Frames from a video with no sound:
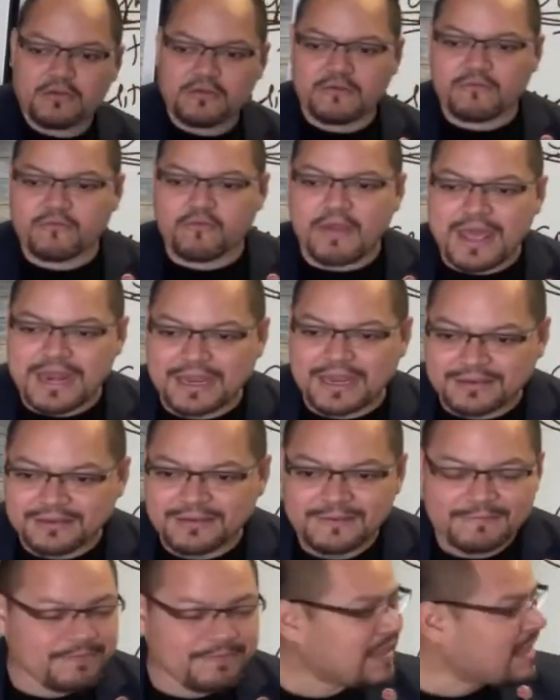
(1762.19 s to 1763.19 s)
of credit,
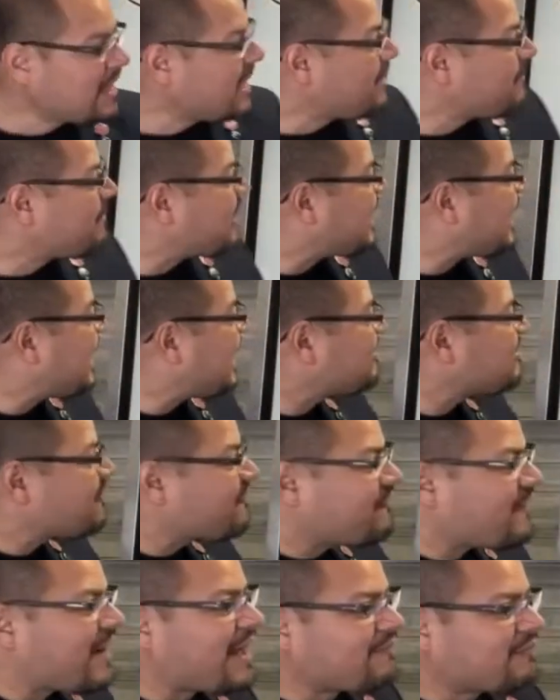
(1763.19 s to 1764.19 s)
but in the
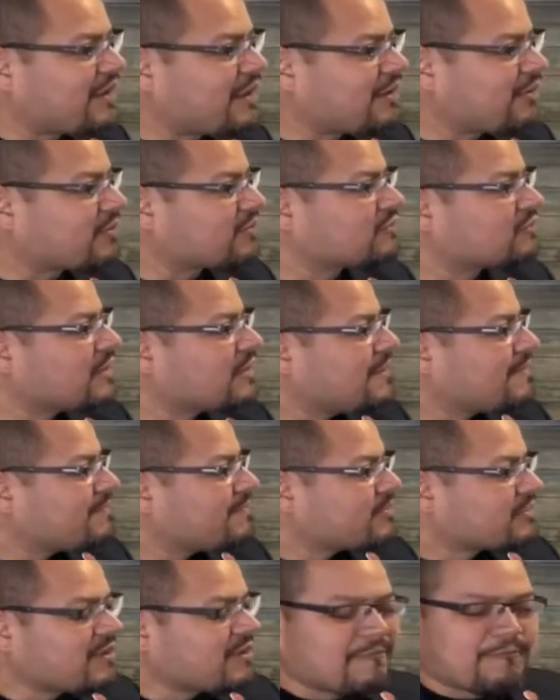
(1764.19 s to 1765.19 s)
5 years,
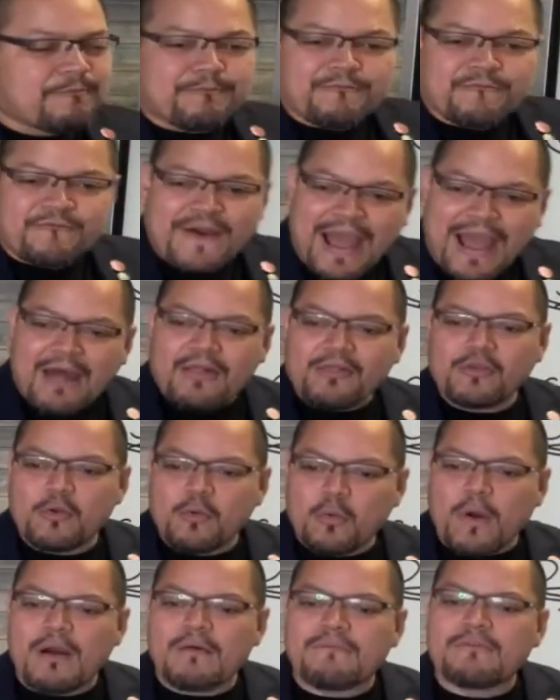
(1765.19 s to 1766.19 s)
the
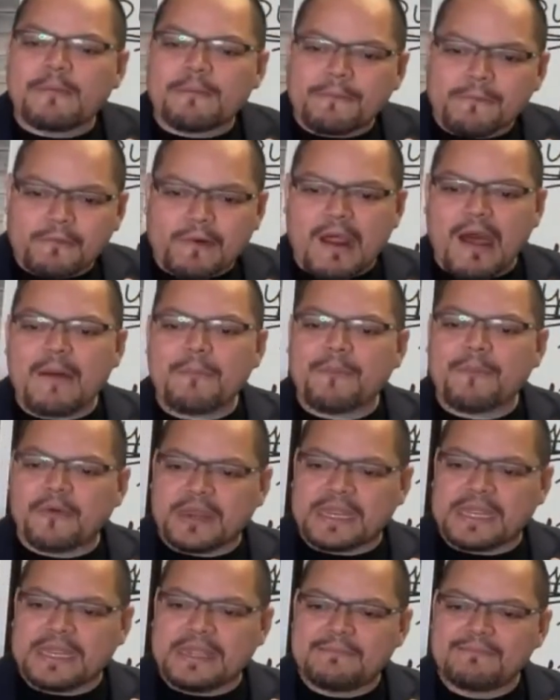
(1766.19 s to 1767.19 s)
value of the
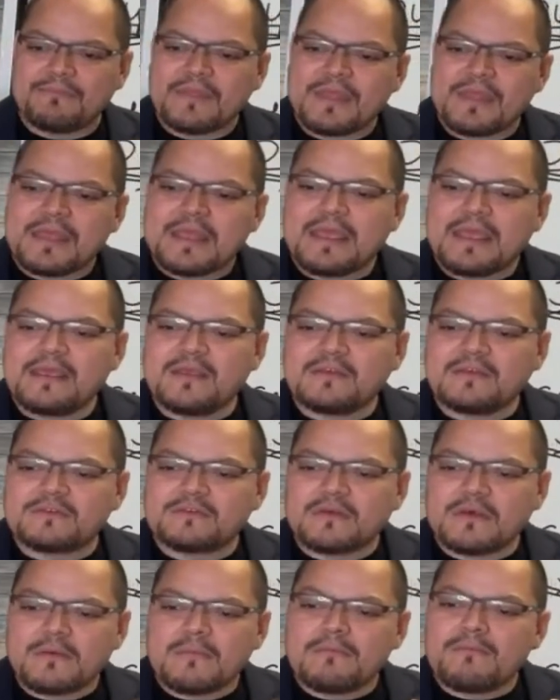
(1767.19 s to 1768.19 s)
property
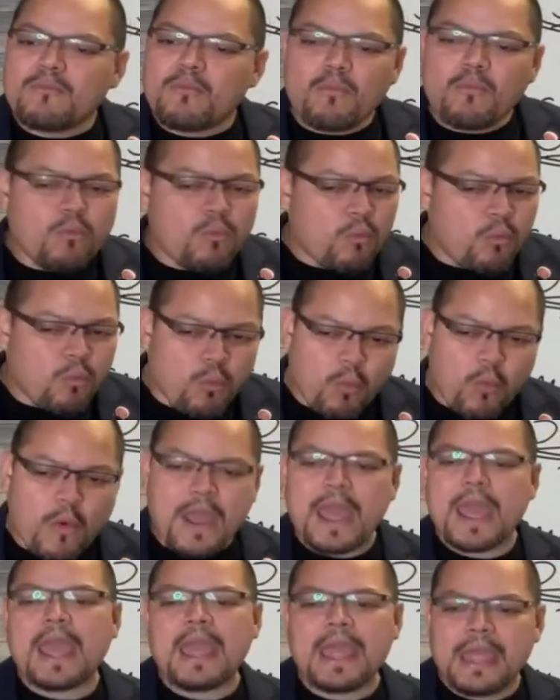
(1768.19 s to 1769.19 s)
is
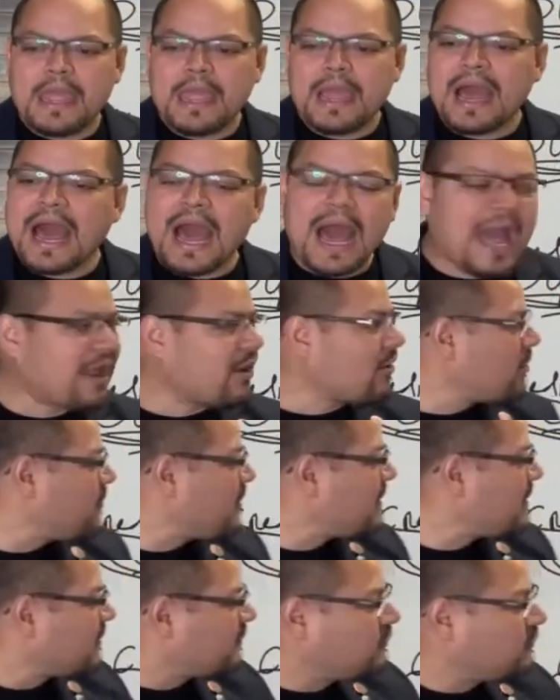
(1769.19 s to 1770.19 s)
way higher
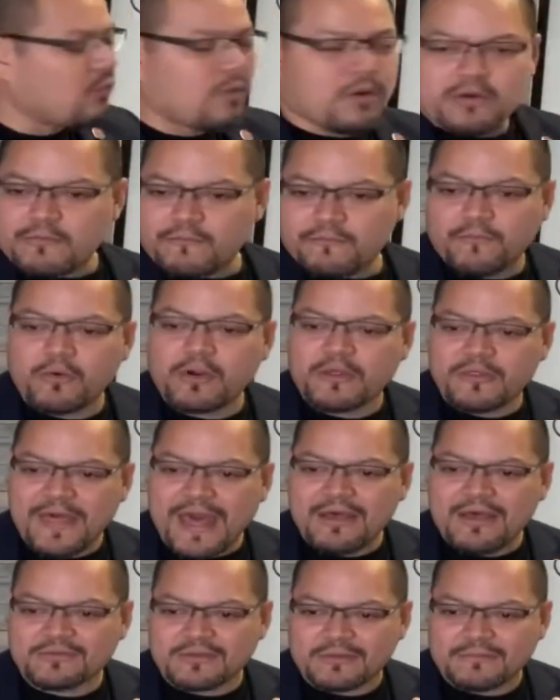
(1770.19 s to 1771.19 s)
than the
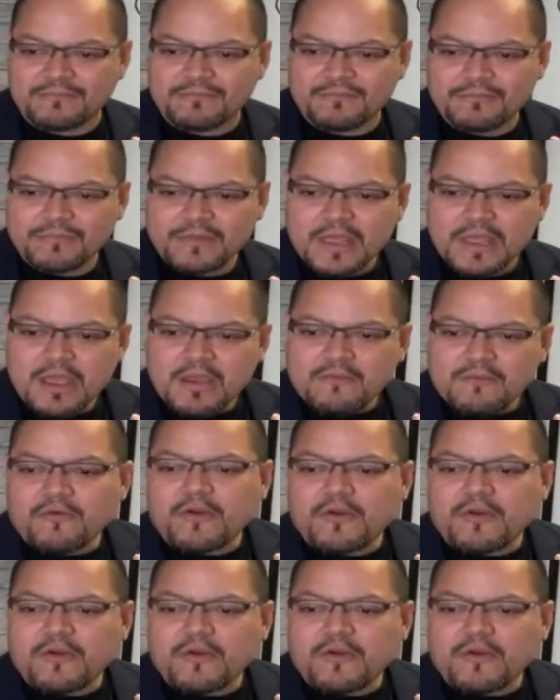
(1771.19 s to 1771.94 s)
$240,000. For